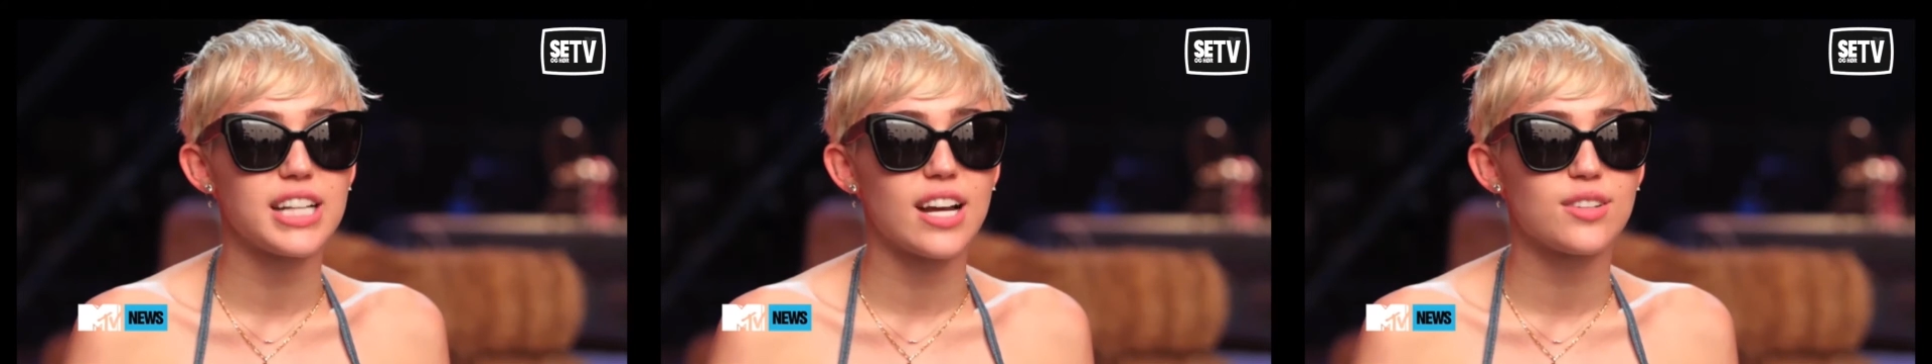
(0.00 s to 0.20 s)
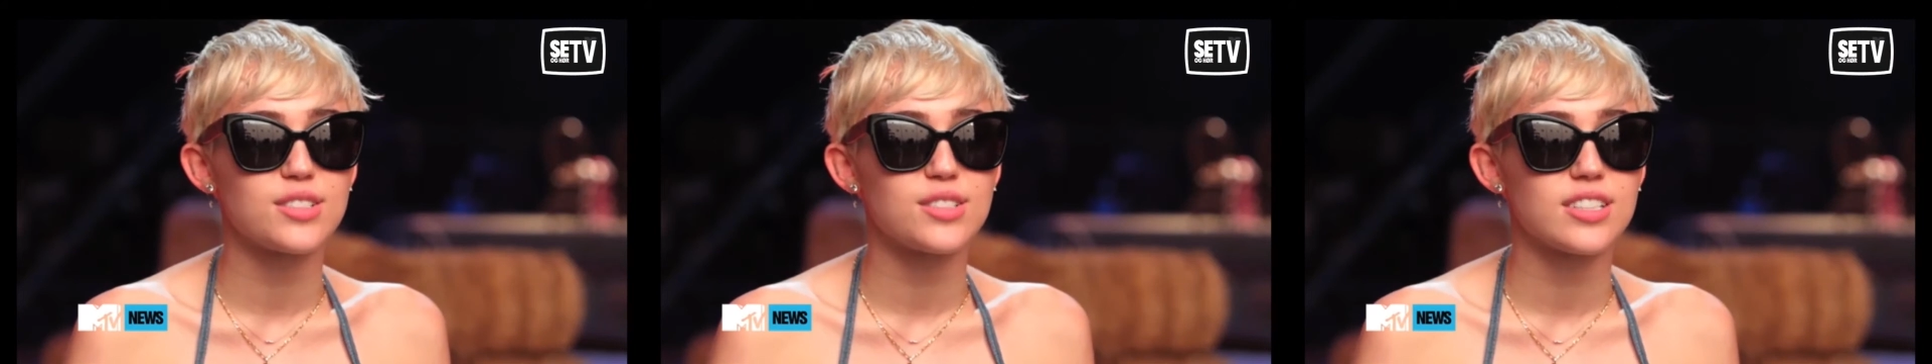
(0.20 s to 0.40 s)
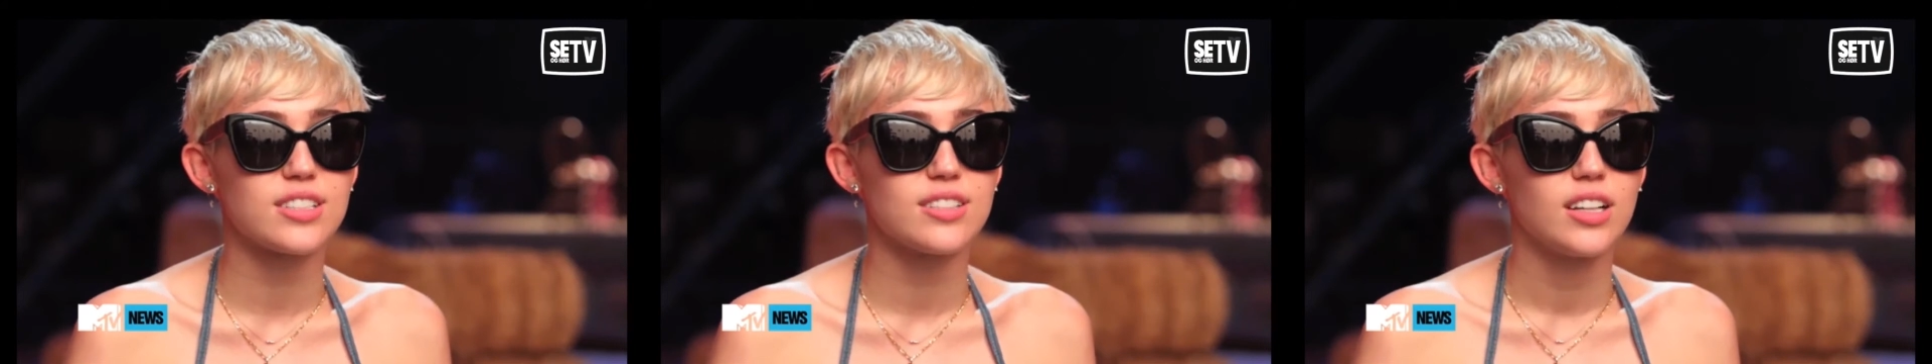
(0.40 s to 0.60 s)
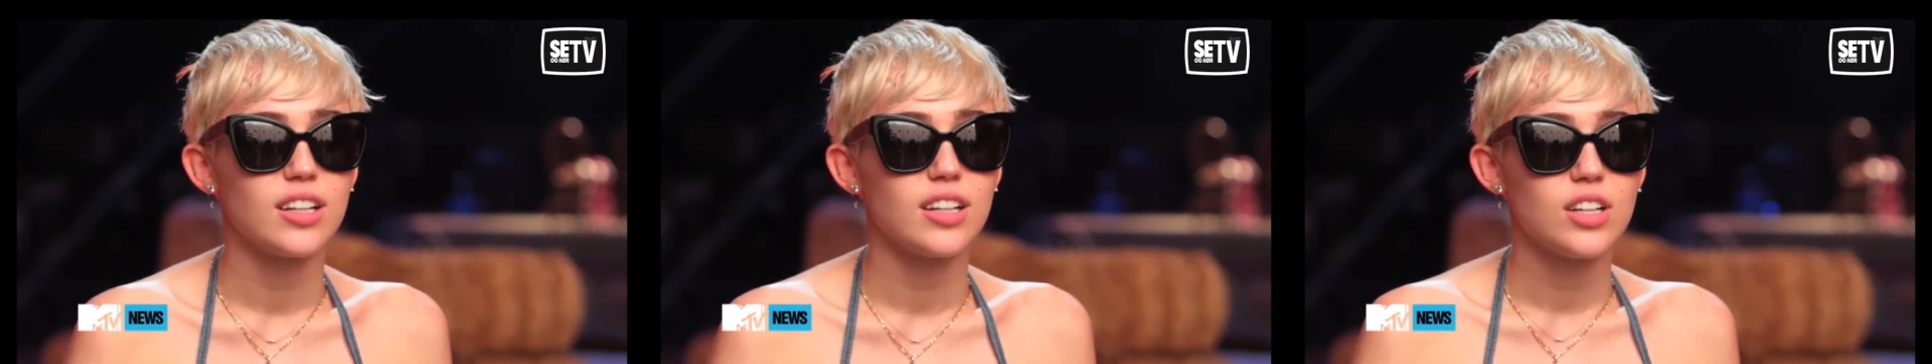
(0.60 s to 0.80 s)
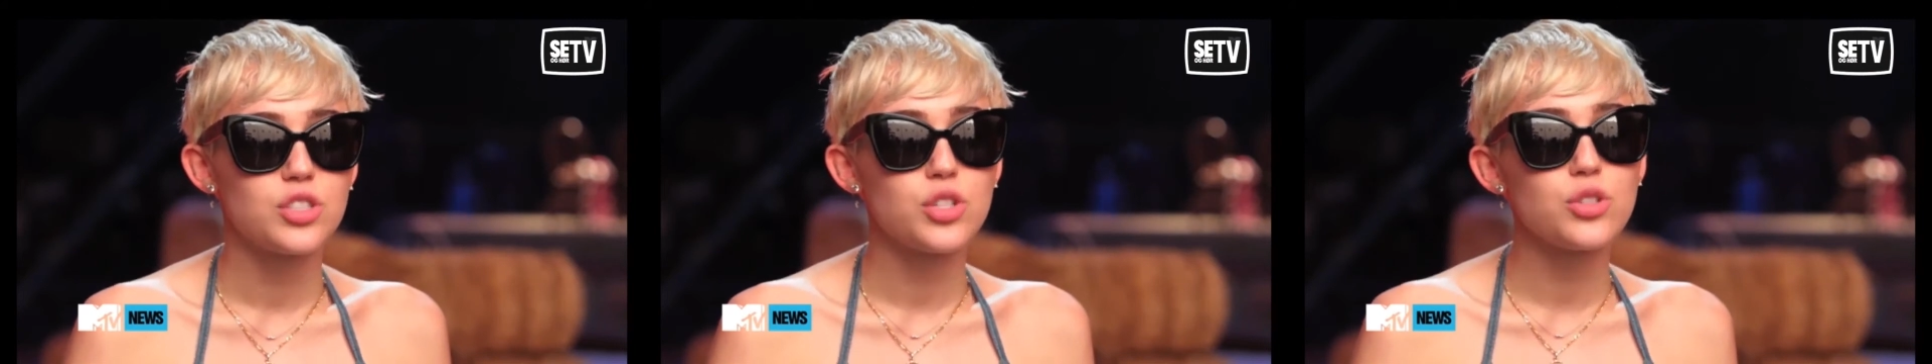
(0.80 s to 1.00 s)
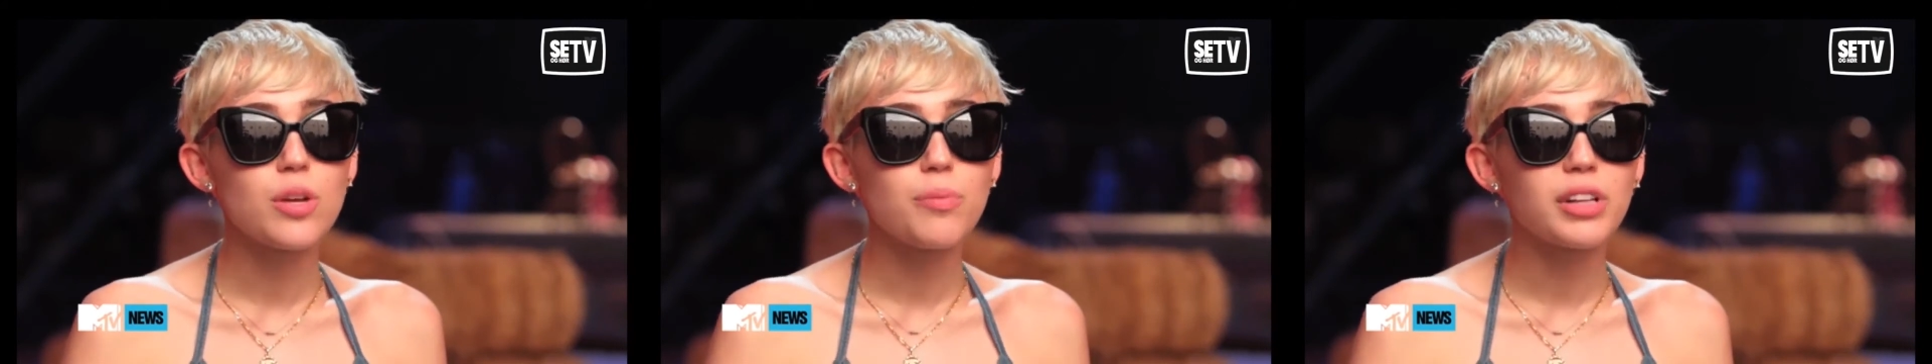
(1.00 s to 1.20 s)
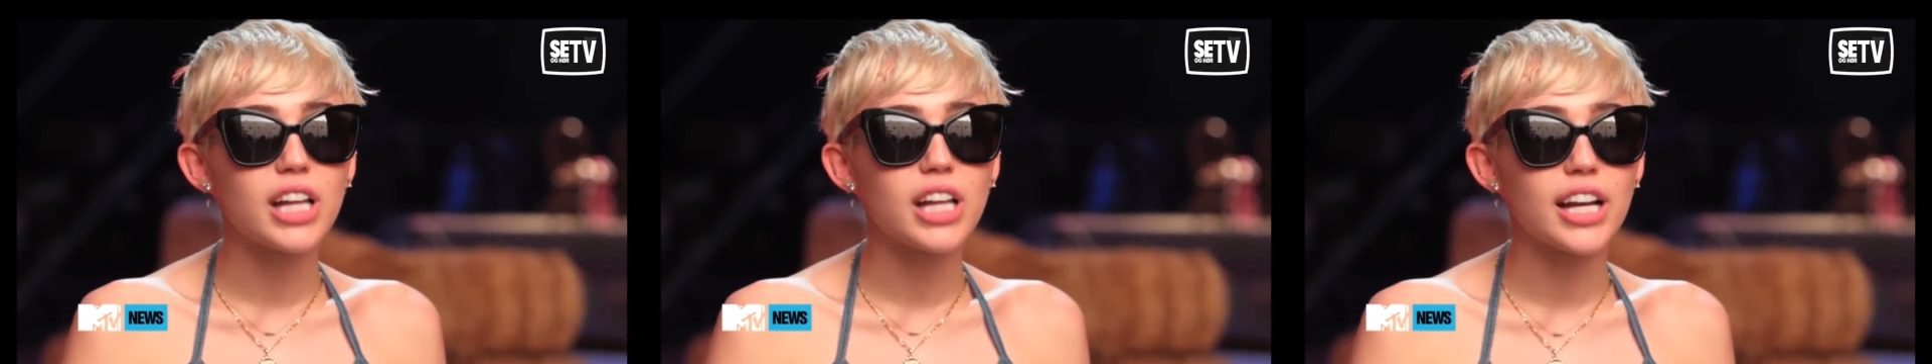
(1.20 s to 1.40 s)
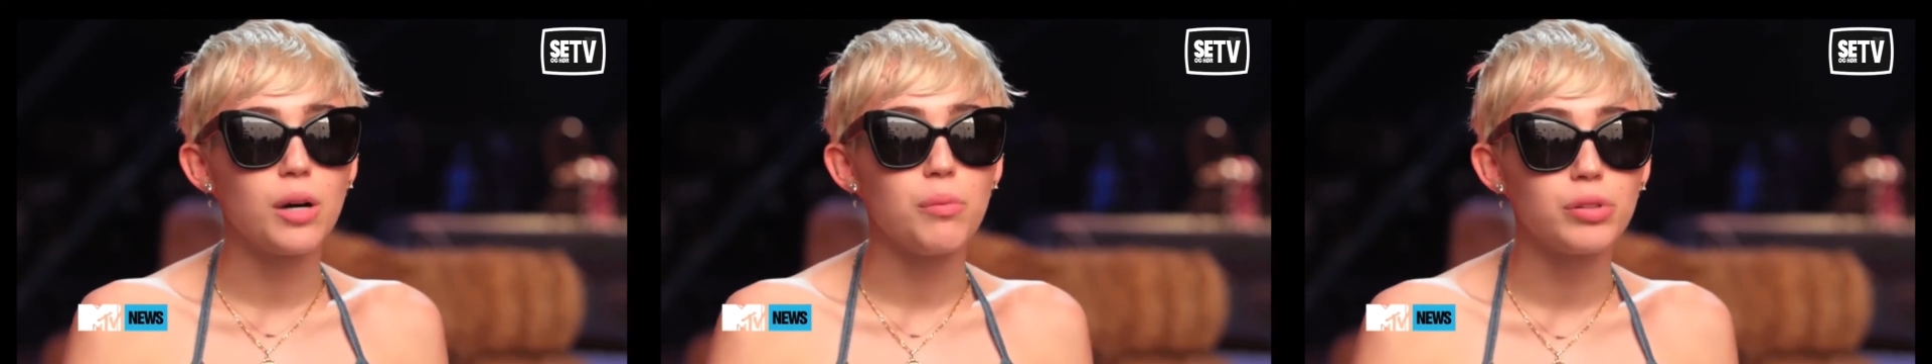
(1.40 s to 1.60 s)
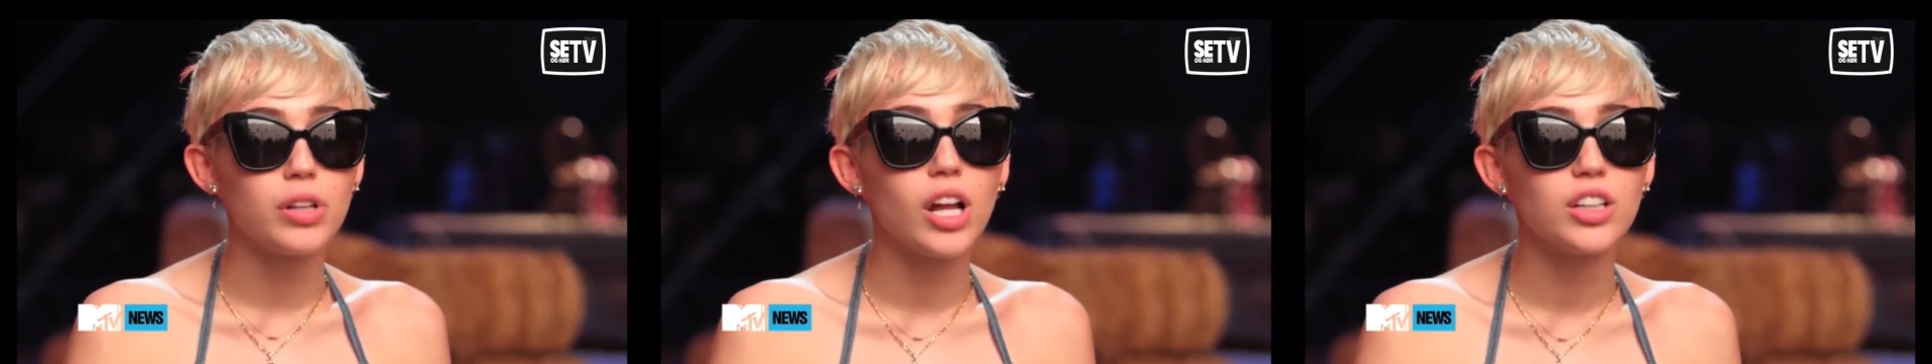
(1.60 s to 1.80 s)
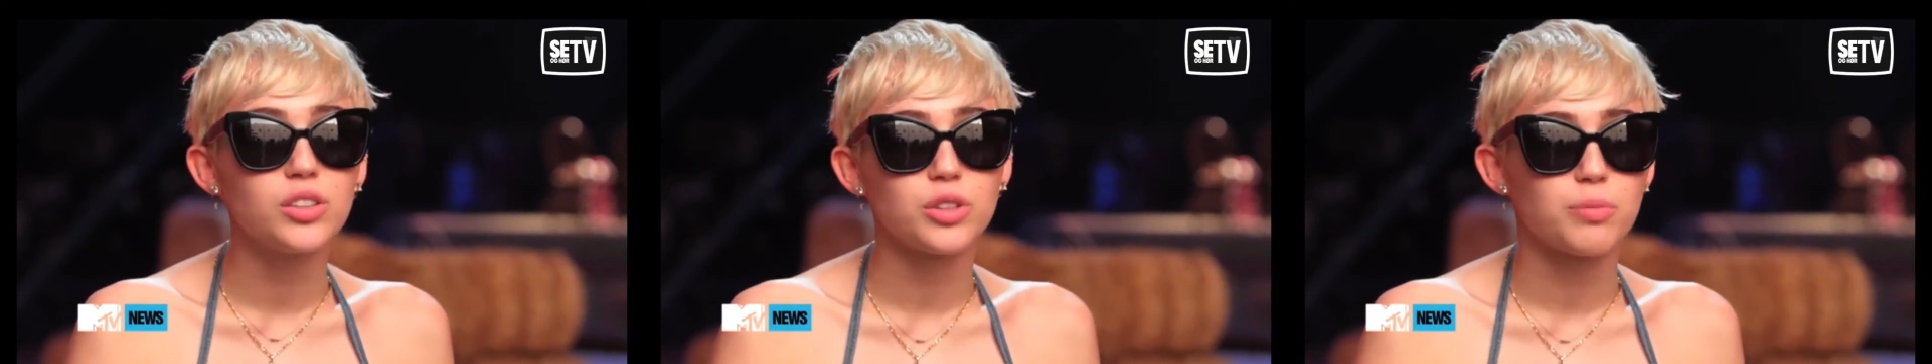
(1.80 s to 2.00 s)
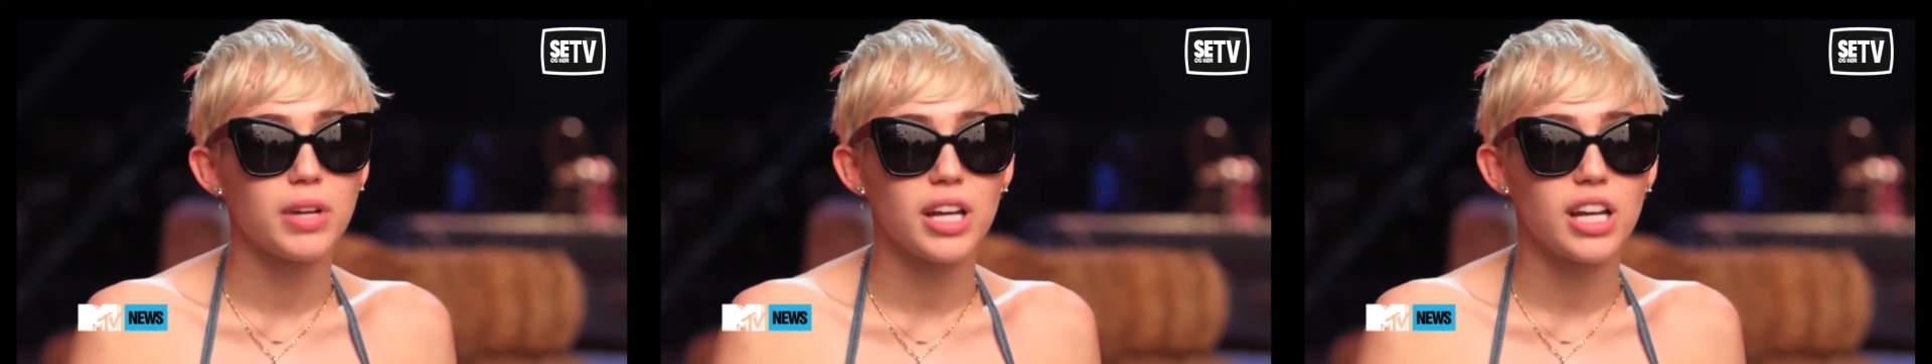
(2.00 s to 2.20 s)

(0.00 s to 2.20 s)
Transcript: down to do something like Unplugged